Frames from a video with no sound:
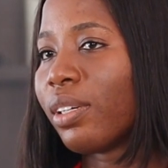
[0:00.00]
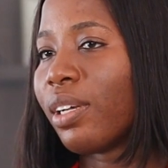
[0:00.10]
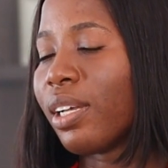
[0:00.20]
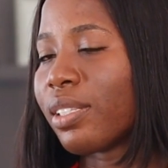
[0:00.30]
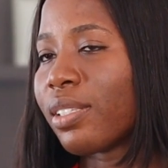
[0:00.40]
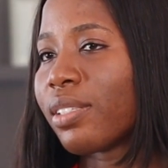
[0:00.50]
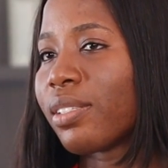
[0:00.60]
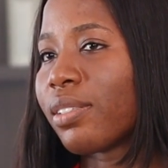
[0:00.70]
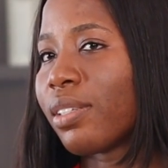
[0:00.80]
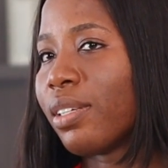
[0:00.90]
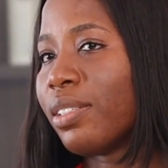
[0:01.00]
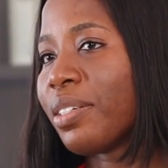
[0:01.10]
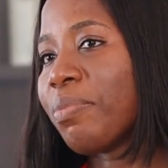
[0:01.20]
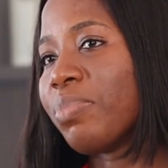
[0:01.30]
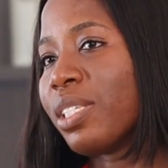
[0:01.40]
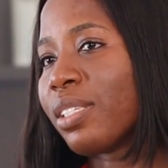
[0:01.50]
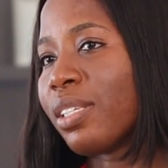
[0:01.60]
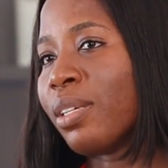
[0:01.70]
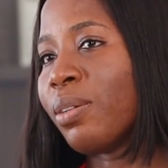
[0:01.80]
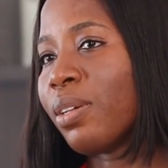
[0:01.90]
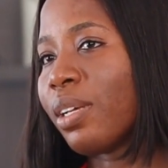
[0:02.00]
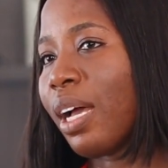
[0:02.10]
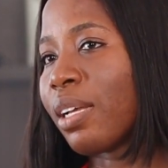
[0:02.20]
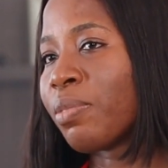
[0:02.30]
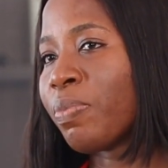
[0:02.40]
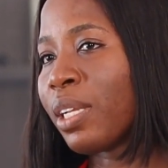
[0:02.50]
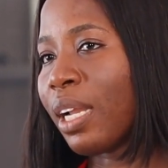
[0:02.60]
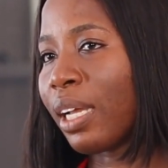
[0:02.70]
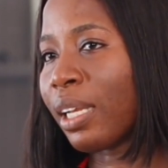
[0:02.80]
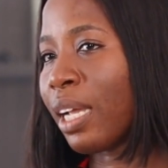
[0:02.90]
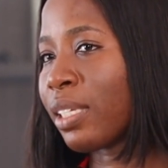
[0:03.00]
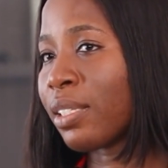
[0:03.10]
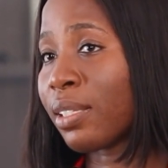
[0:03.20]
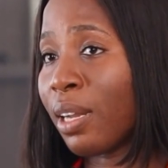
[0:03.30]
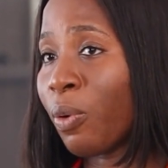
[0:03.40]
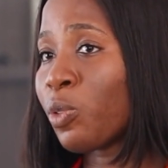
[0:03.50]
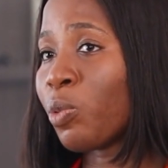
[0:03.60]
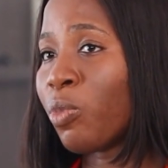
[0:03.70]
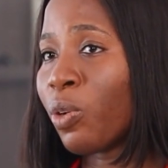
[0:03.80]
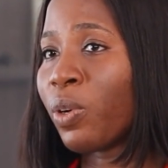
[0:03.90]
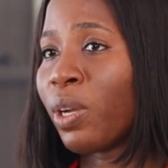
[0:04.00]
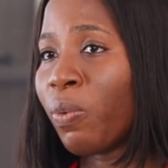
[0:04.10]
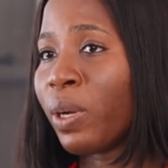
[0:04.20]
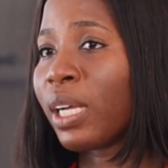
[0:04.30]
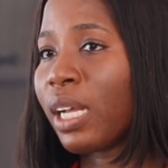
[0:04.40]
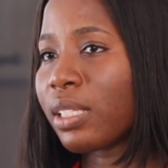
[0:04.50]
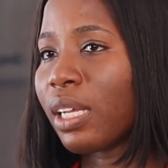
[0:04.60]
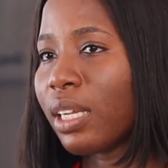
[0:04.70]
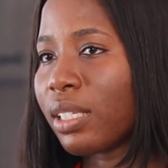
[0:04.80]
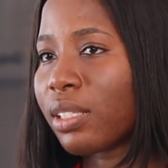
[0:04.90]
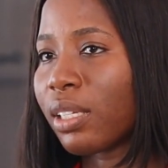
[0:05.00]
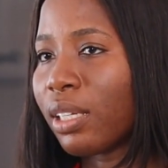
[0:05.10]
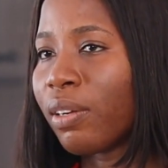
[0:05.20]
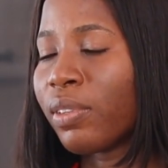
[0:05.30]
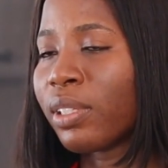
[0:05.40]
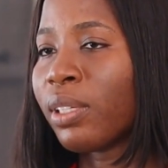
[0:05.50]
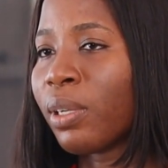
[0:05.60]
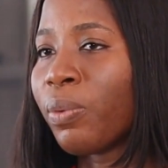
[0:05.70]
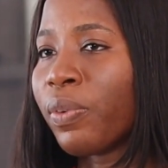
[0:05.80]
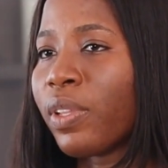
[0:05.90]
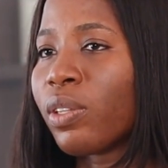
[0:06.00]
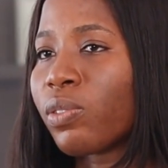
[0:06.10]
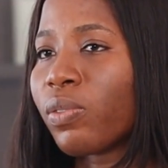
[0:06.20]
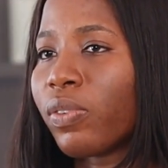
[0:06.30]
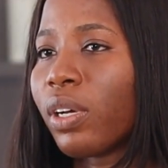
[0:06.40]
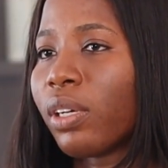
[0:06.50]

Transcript: it's GNPC has been like she said, I want to borrow her word, catalyst in everything that we've done so far.